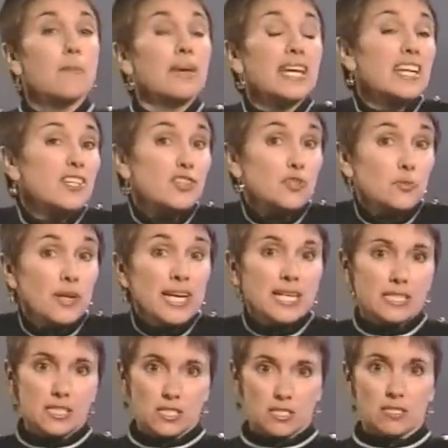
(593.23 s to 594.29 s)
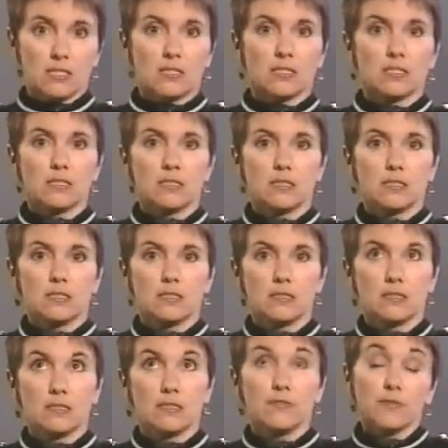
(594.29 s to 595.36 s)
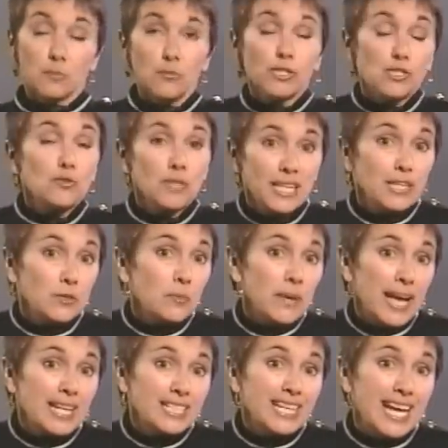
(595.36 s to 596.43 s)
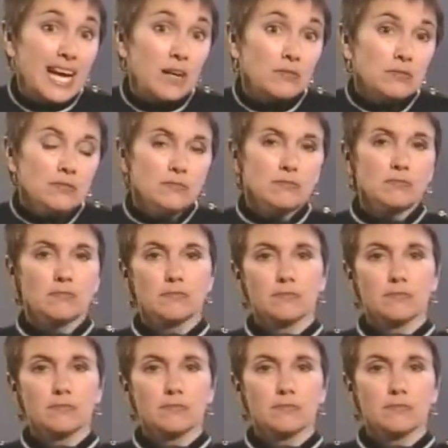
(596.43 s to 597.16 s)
Making threats from which you later back down.